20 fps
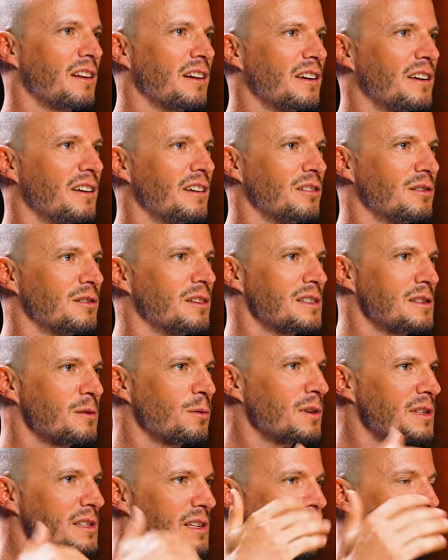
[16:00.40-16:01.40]
of like, you know, the
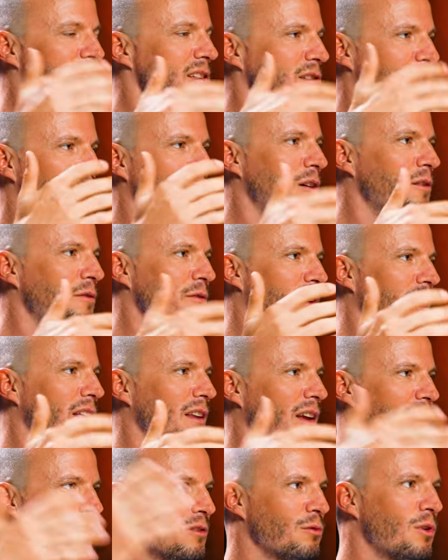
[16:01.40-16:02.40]
success of kind
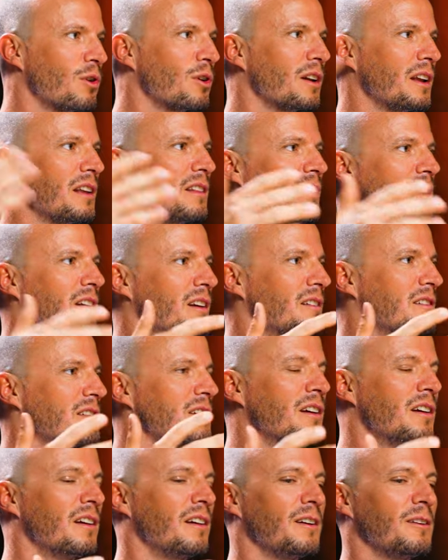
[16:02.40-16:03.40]
of like Rocket Internet.
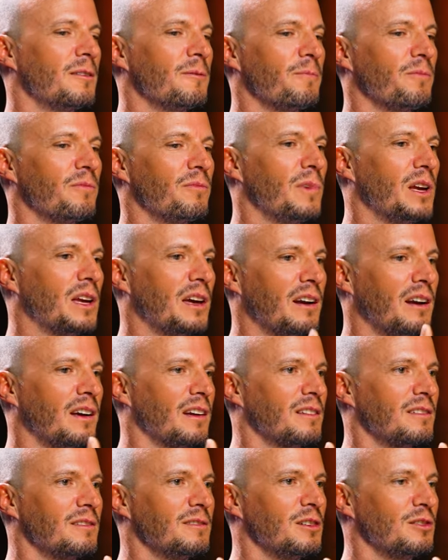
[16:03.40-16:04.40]
We kind of
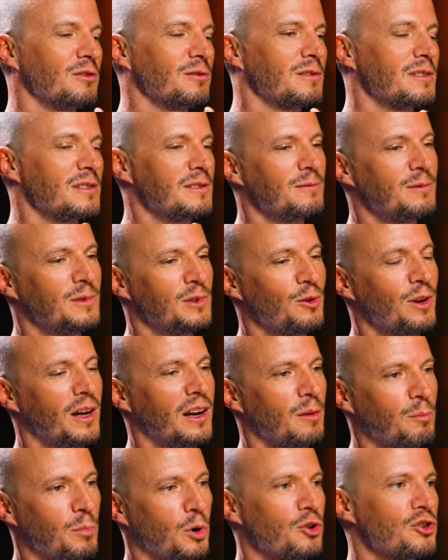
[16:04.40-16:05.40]
like, you know,
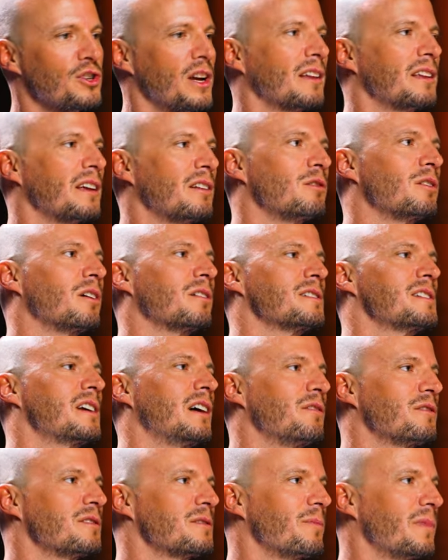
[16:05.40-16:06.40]
kind of project that on
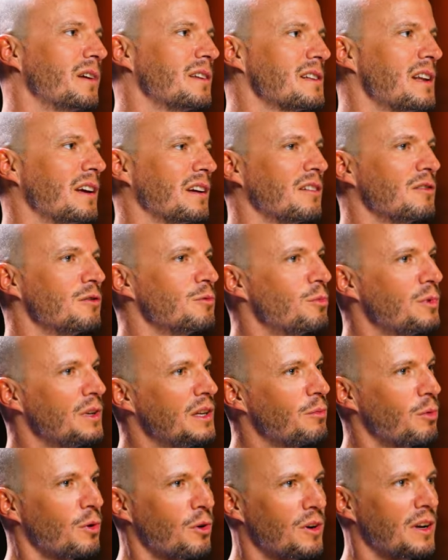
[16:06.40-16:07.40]
ourselves. Mm -hmm. it's like, you know,
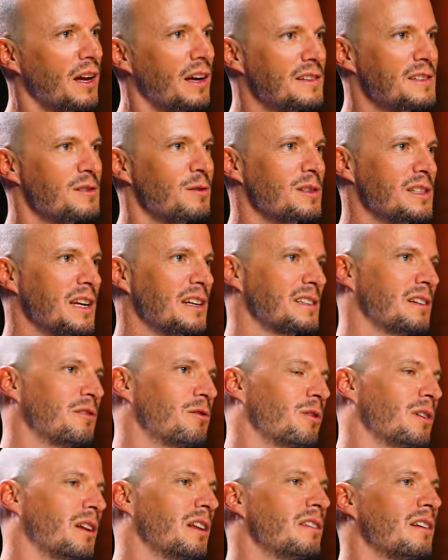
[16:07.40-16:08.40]
we were that success at
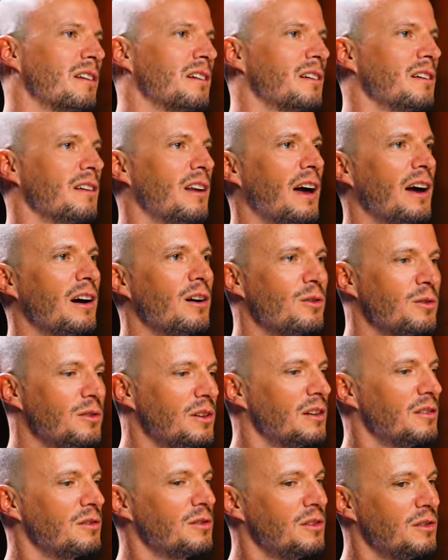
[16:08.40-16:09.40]
Rocket Internet, and now,
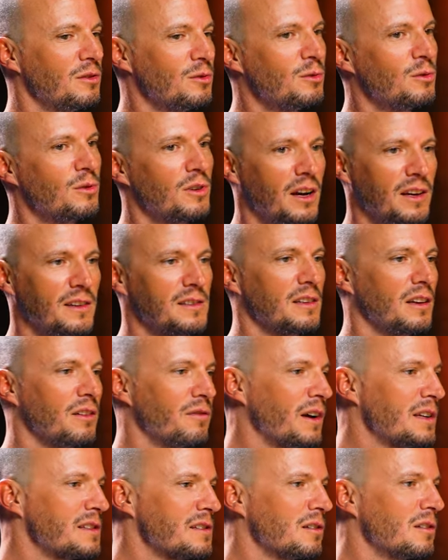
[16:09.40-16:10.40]
you know, you as an
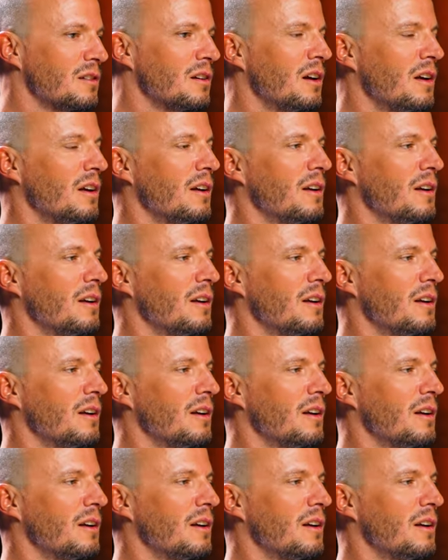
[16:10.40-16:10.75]
investor